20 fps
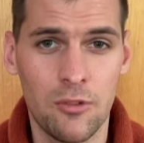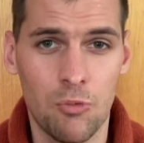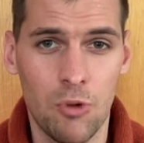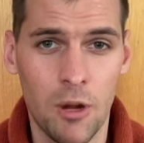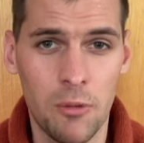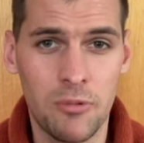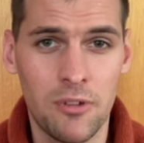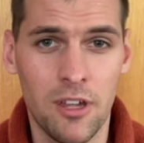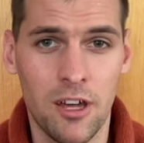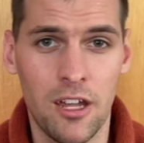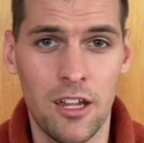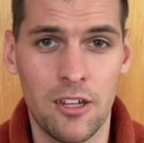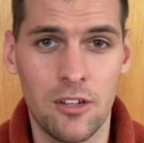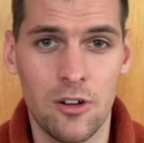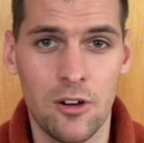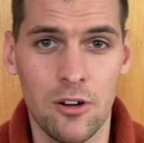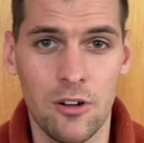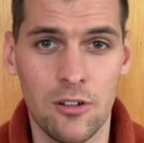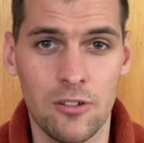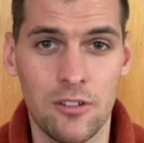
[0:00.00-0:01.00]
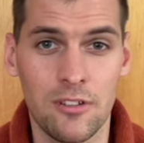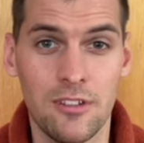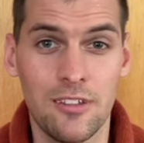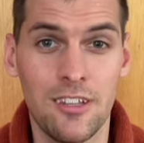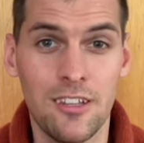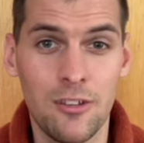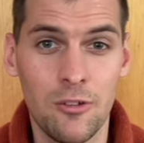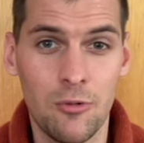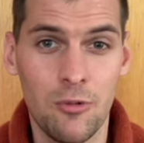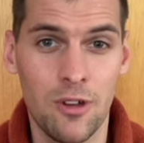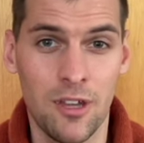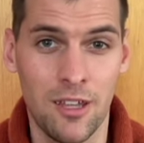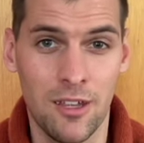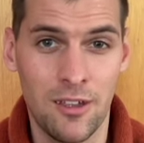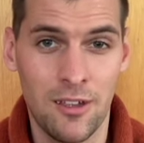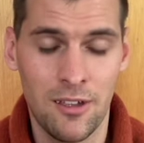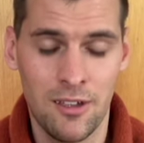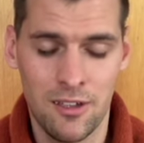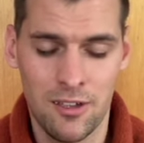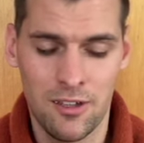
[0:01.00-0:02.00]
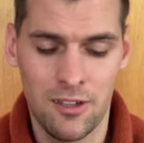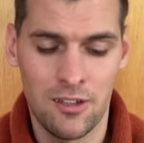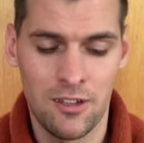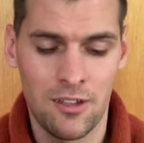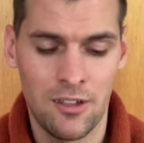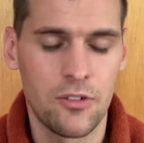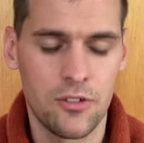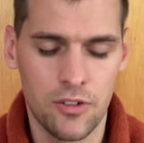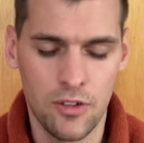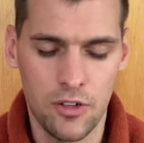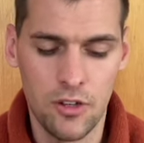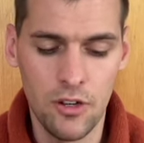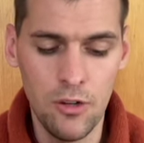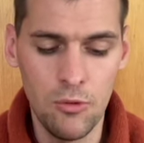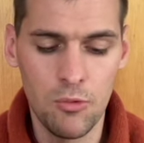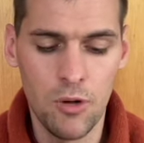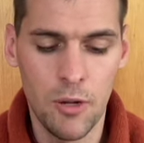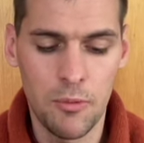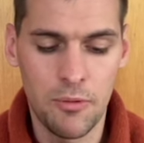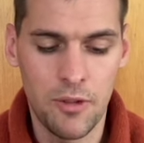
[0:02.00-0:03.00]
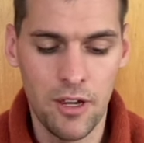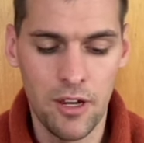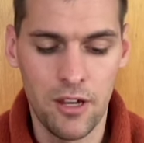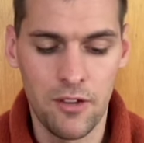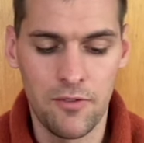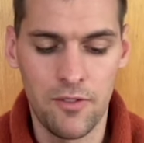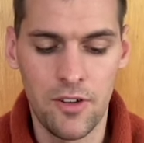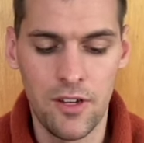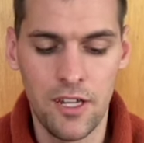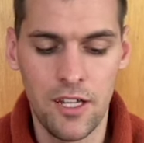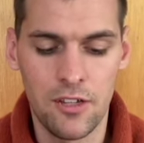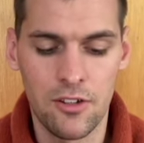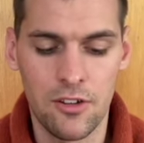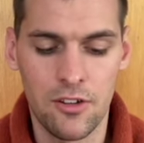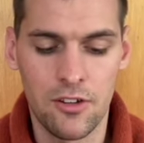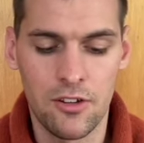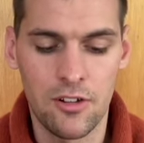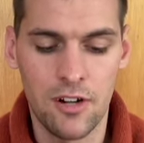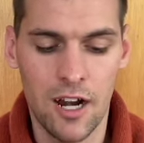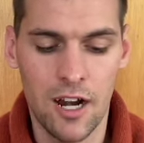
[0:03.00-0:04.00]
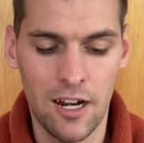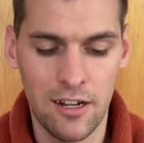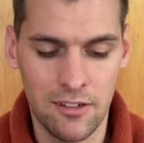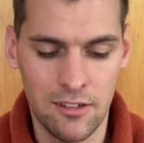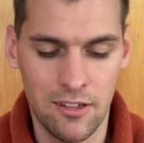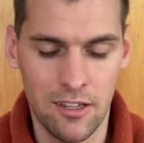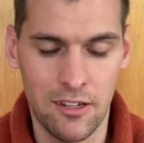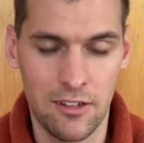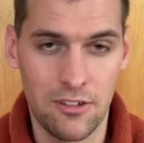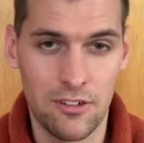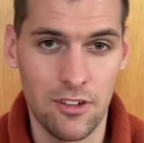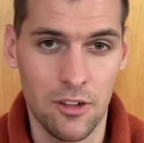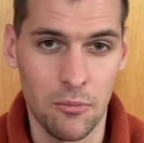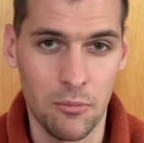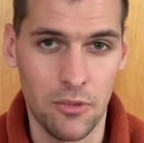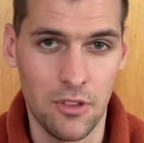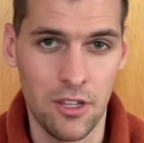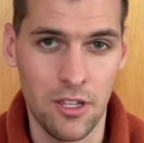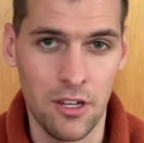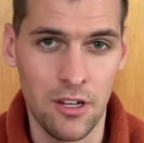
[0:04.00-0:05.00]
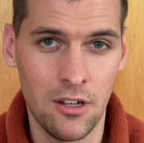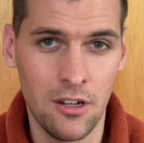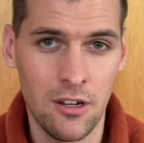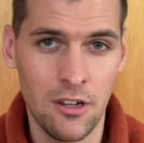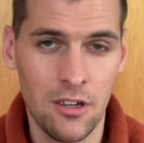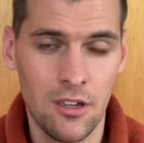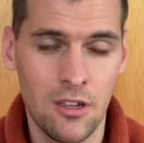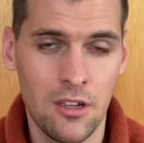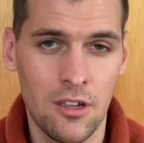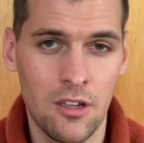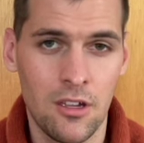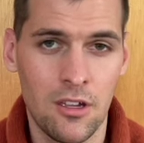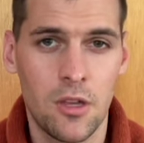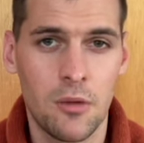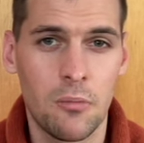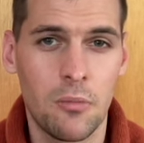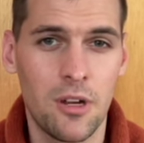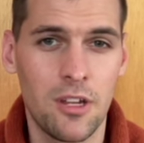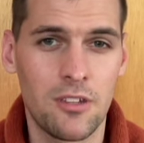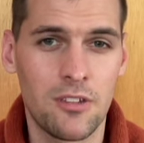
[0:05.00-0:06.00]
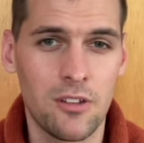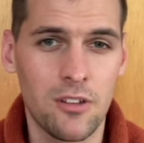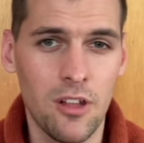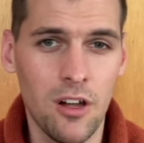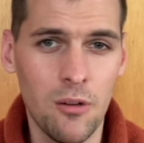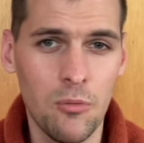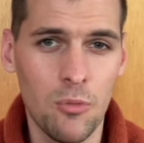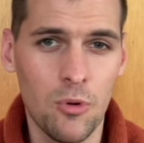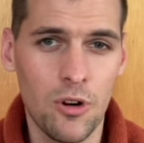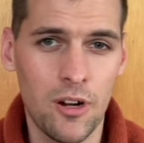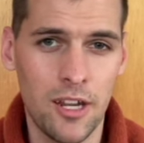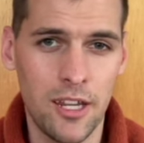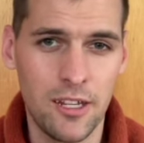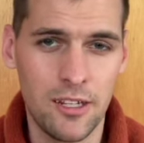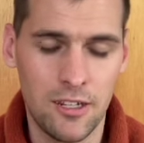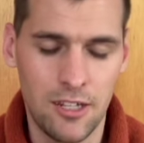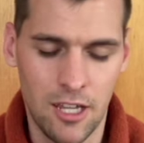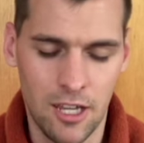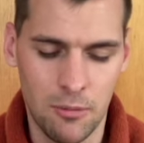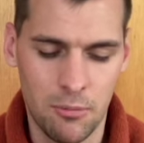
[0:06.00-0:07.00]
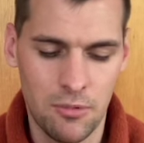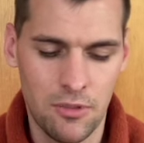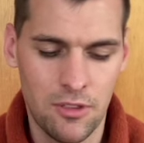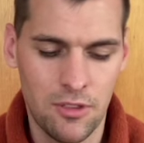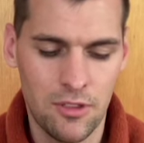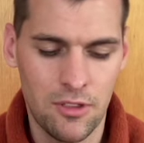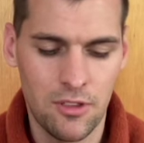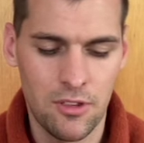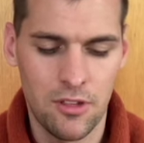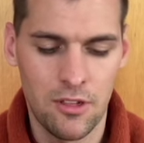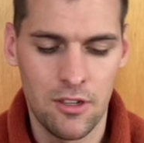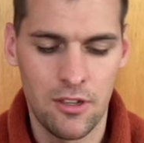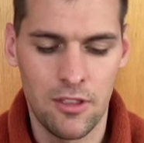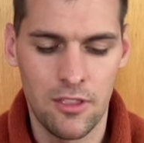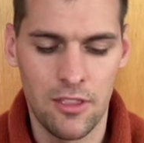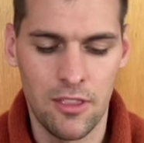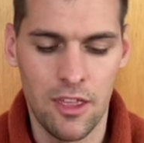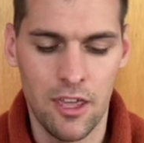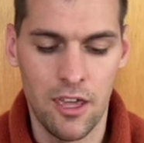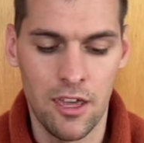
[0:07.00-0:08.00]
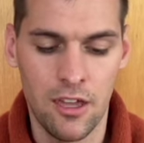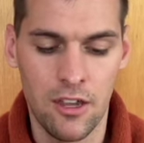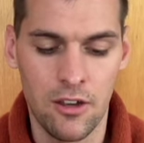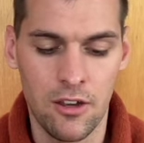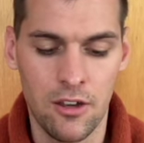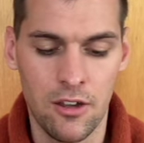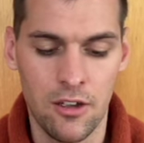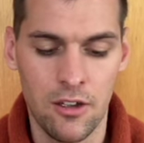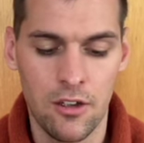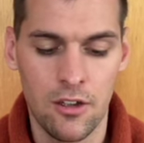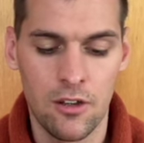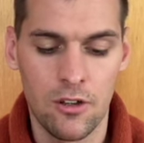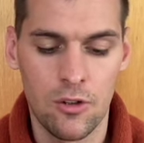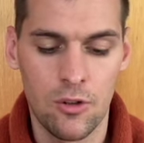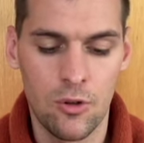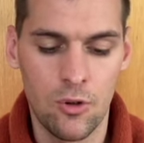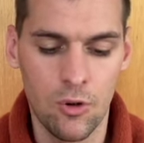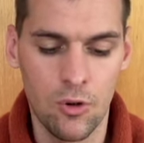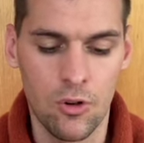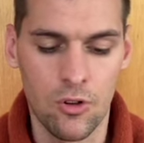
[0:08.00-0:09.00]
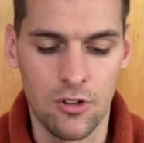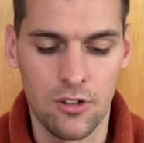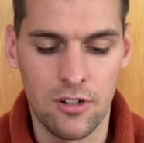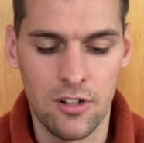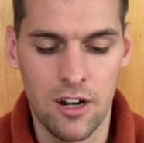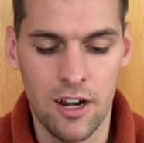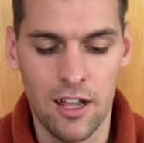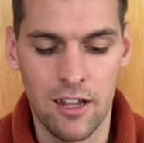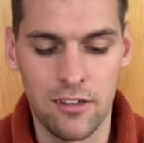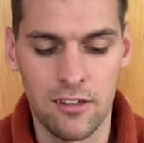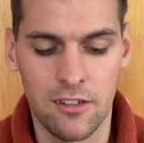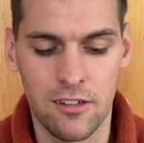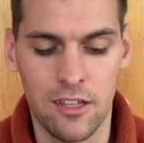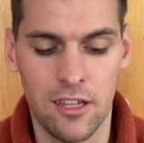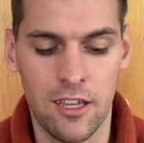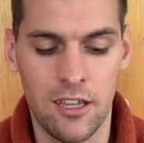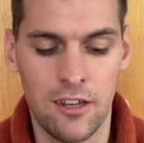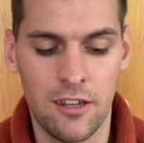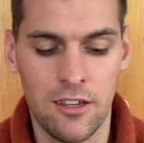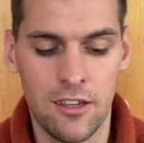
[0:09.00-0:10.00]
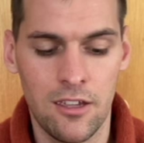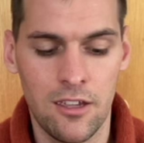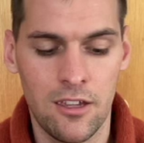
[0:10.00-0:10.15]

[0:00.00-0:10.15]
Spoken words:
a website called Lingue. So it's a good website if you need to translate something, but it's a lot more in-depth than Google Translate